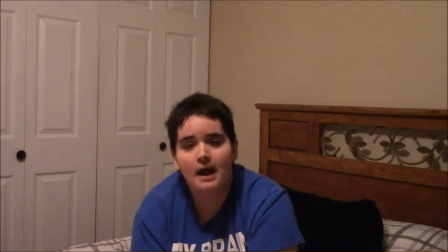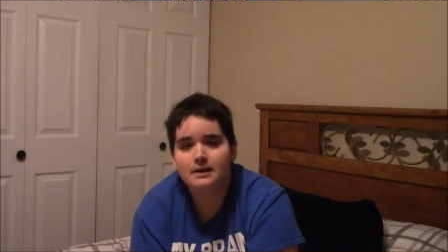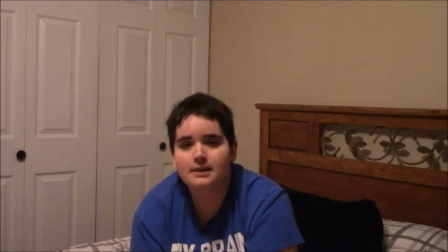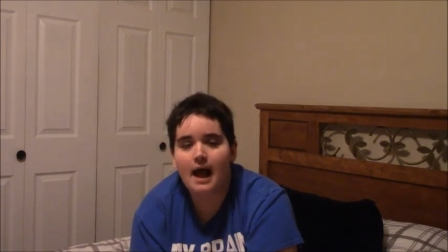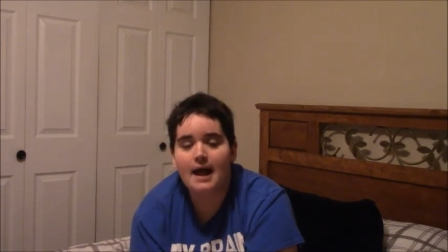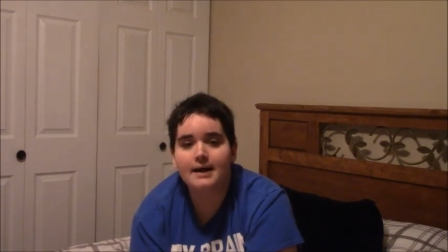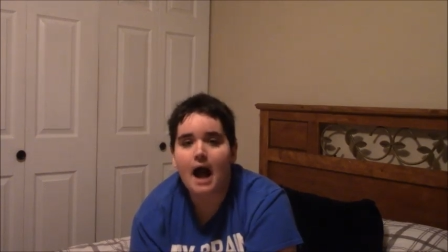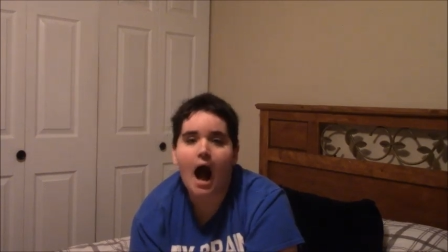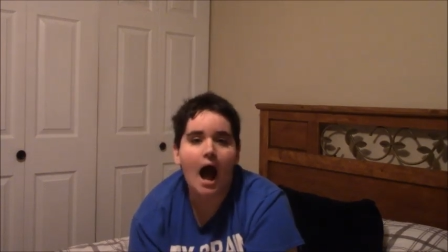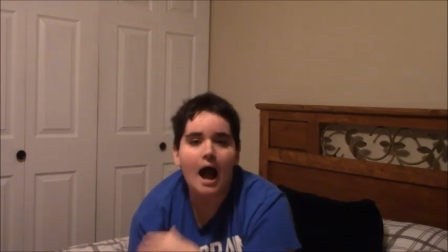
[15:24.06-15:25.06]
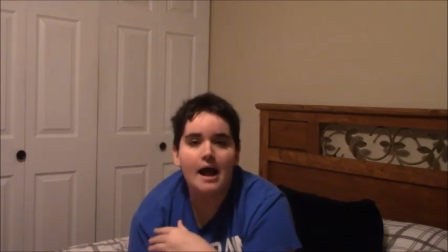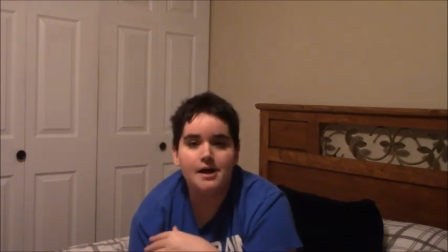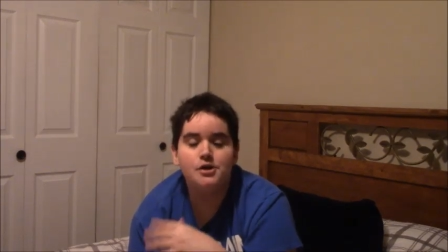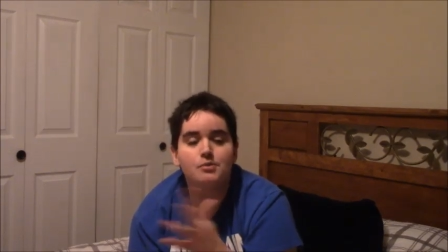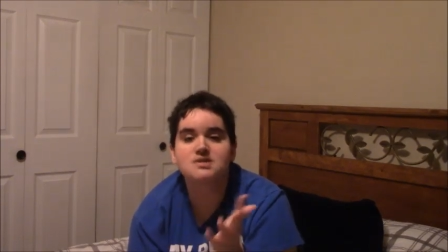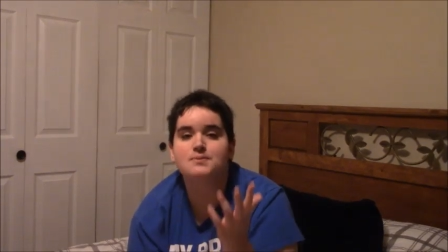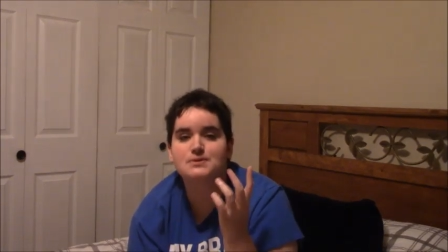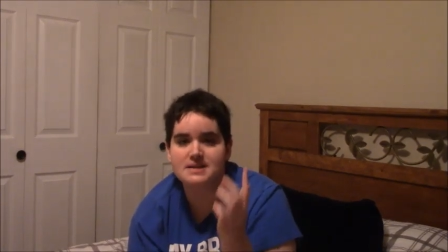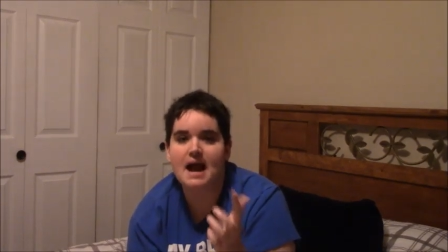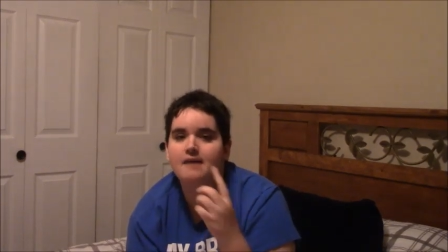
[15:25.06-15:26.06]
Like I, you were
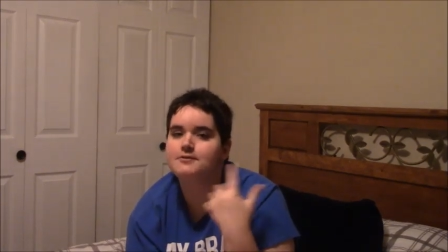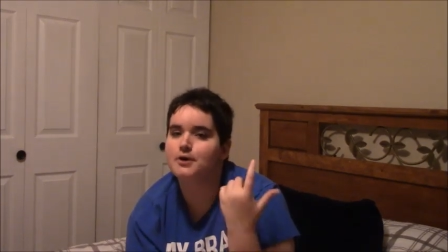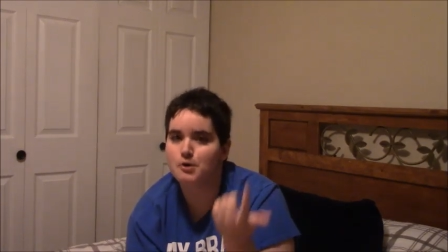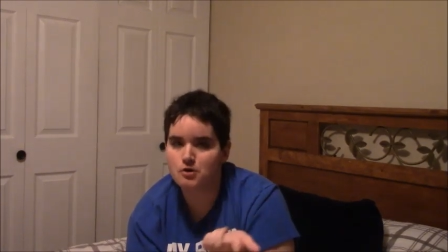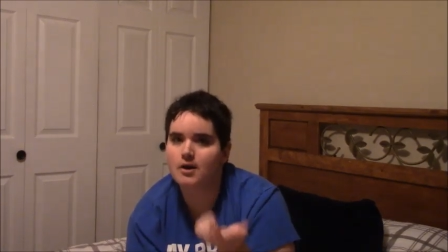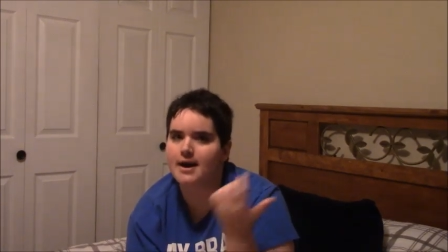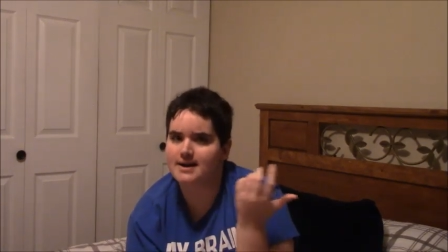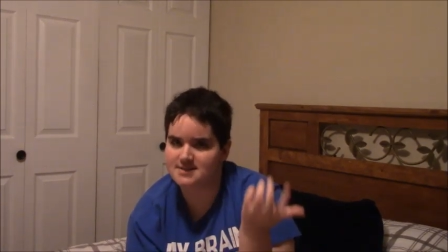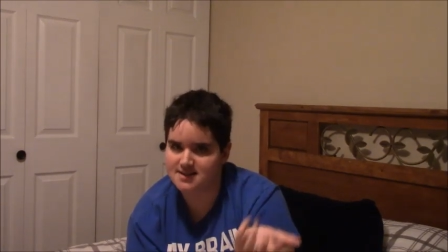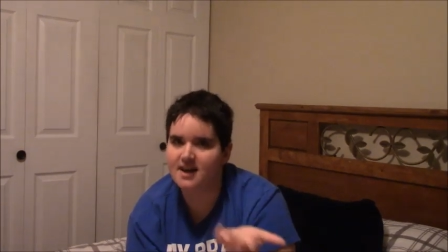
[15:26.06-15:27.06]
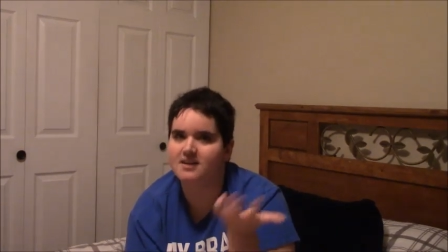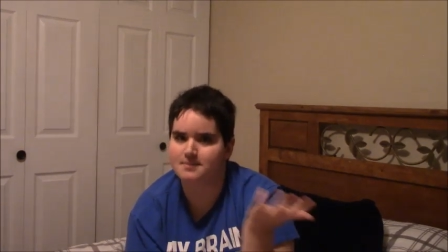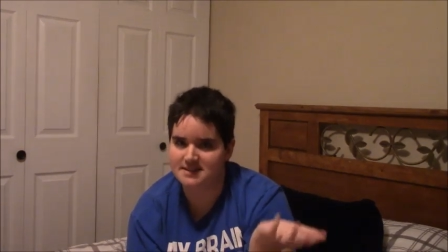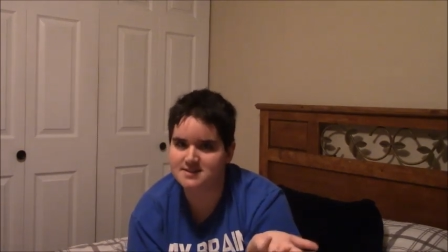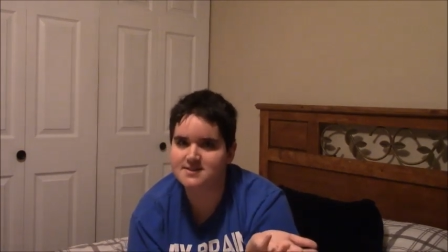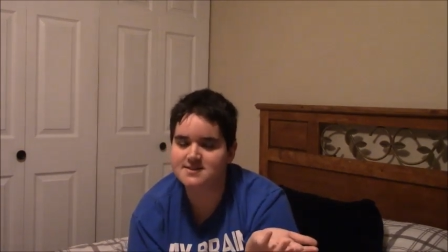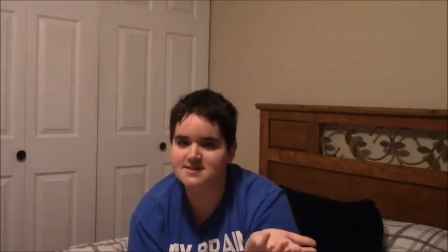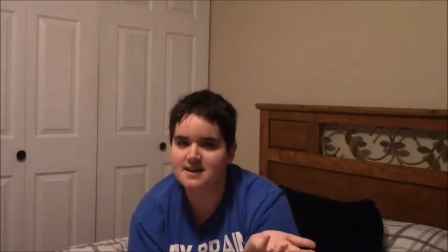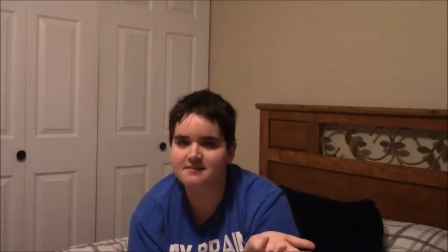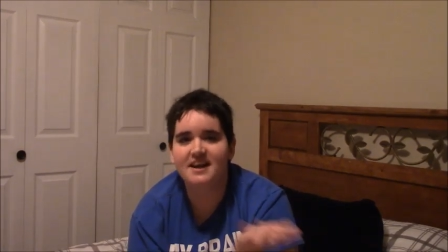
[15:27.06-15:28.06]
supposed to have your own crayons and color pencils and
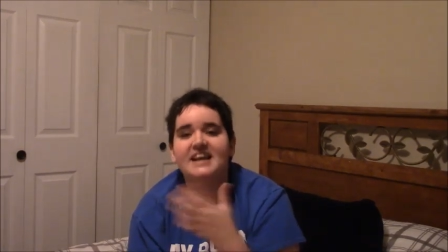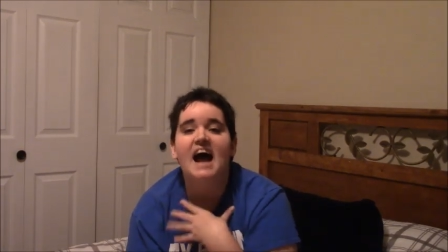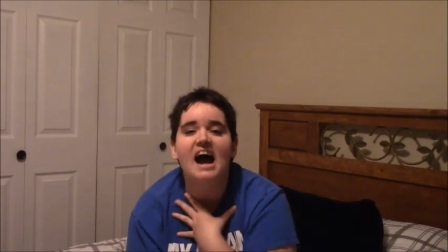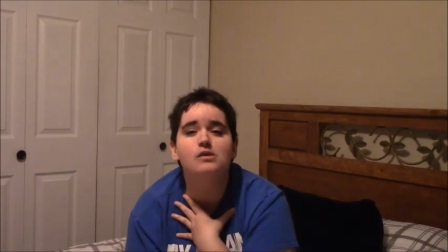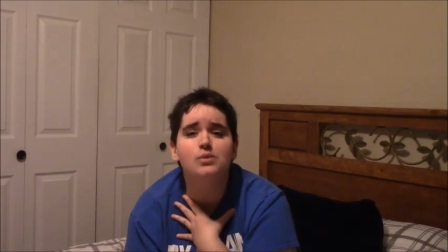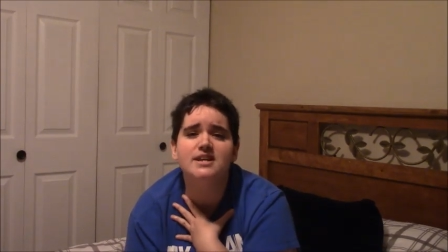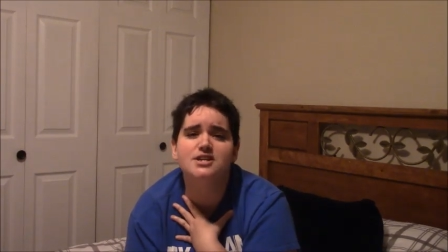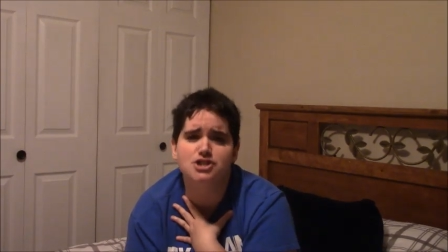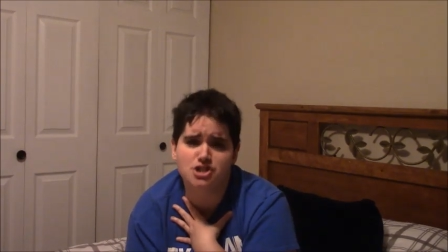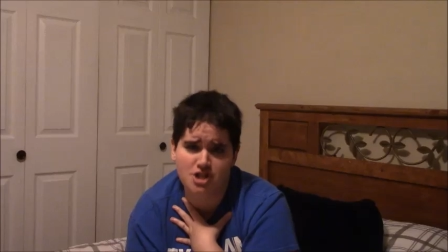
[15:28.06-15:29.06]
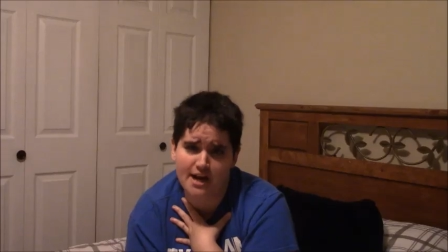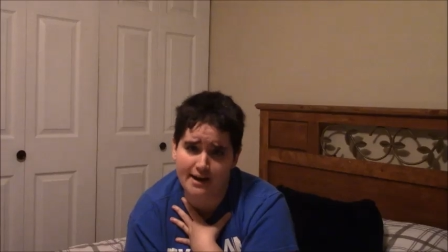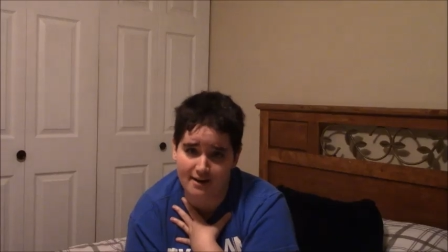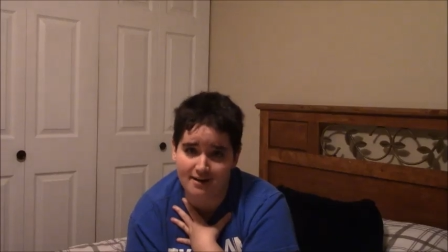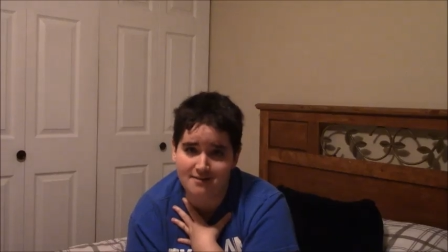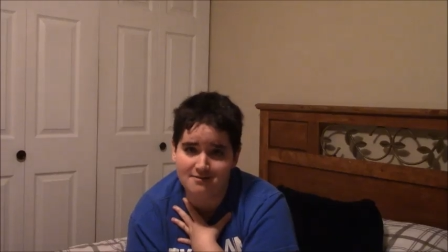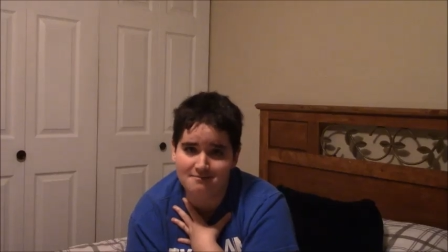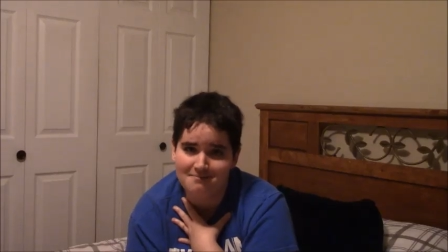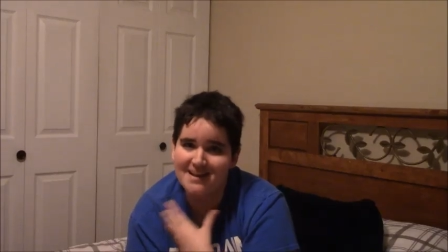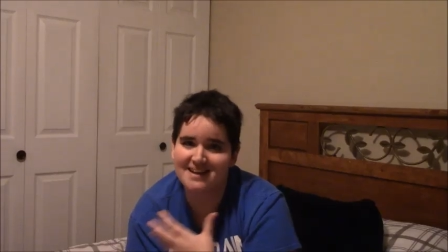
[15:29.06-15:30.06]
stuff and I wouldn't share
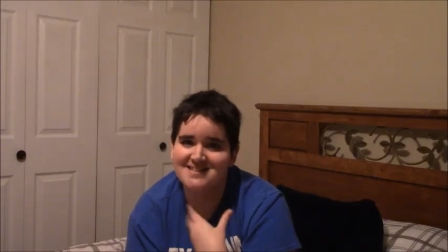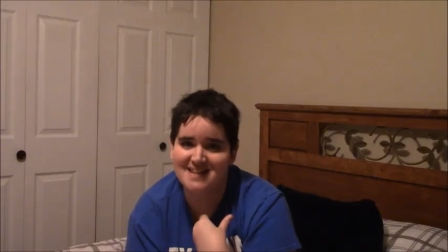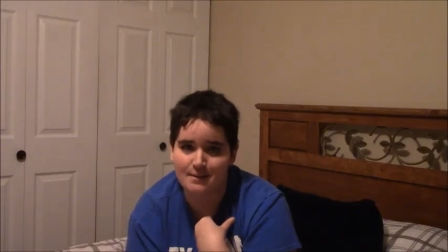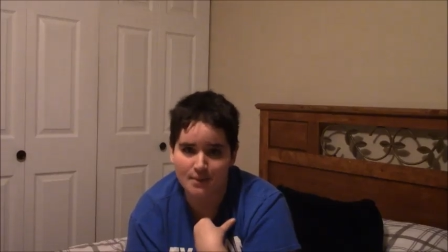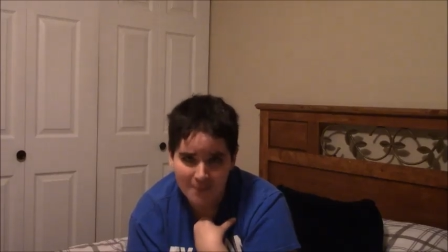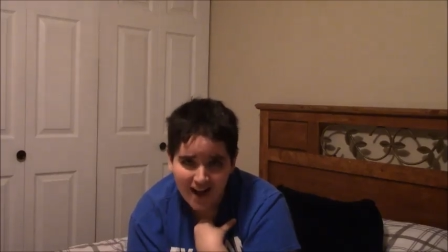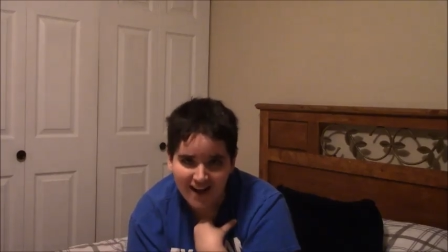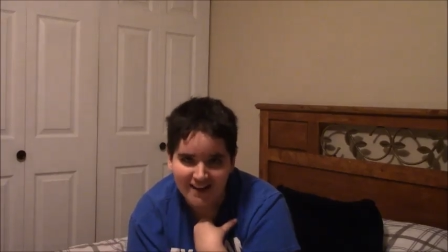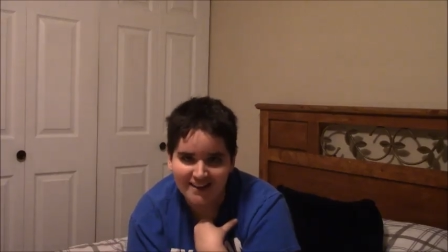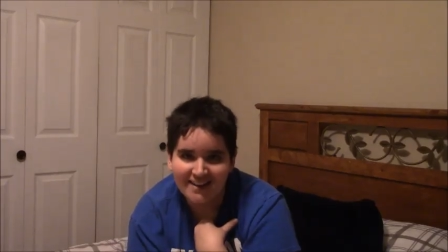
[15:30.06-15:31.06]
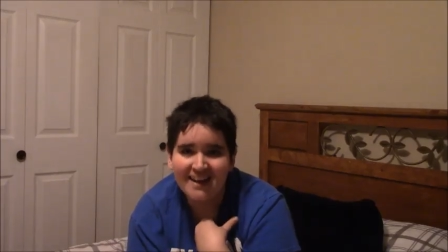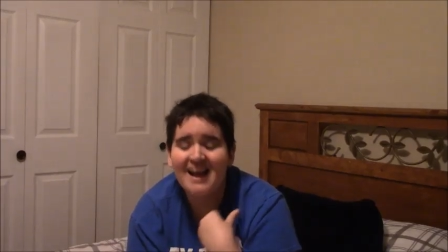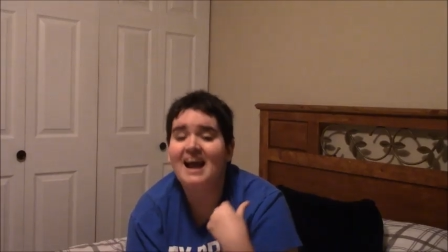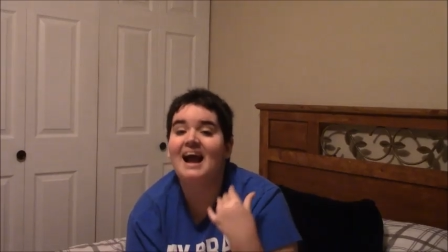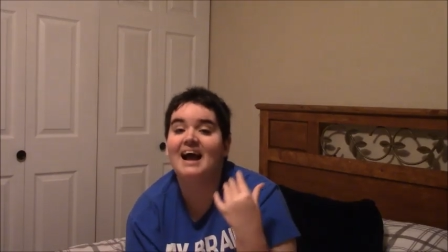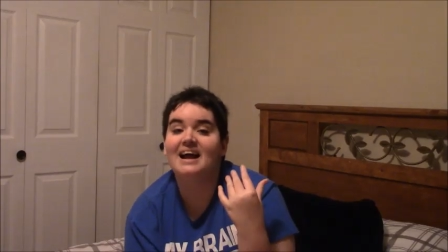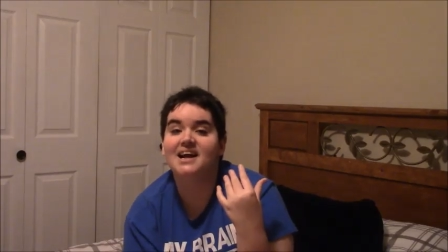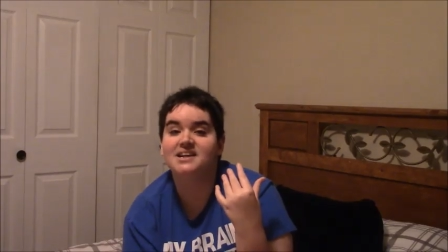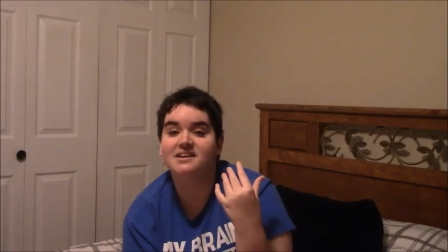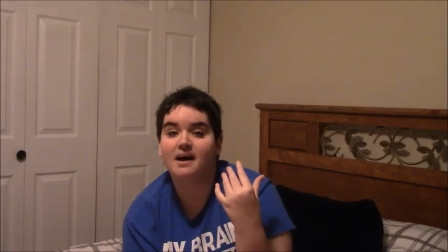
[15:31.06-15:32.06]
because they were mine.
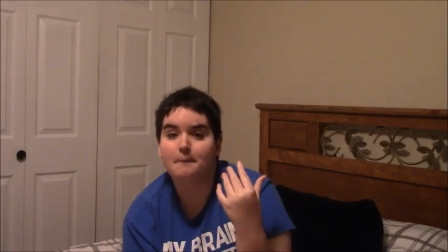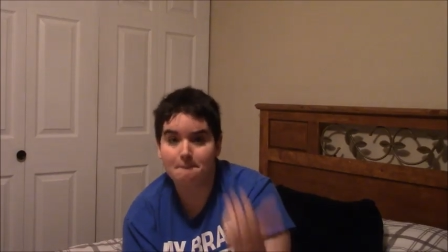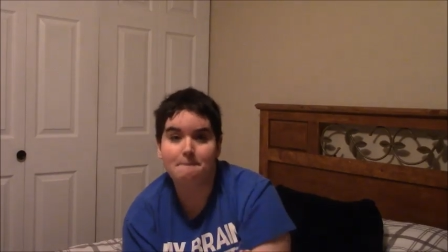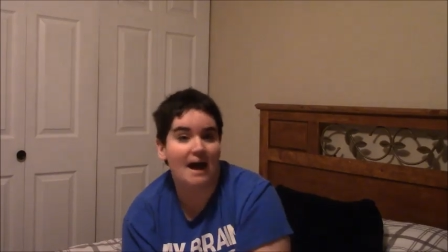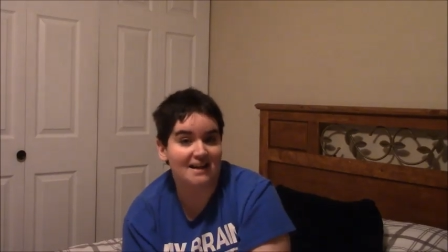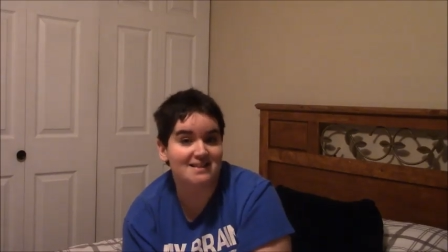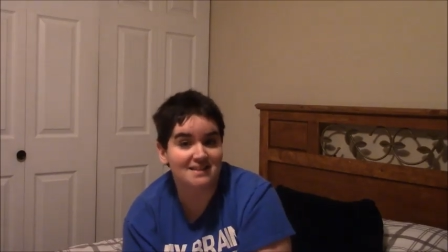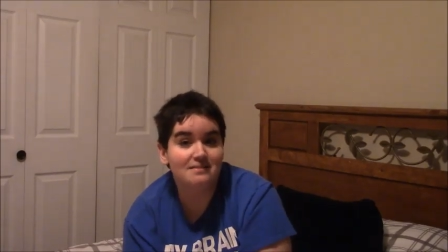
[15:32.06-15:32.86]
And back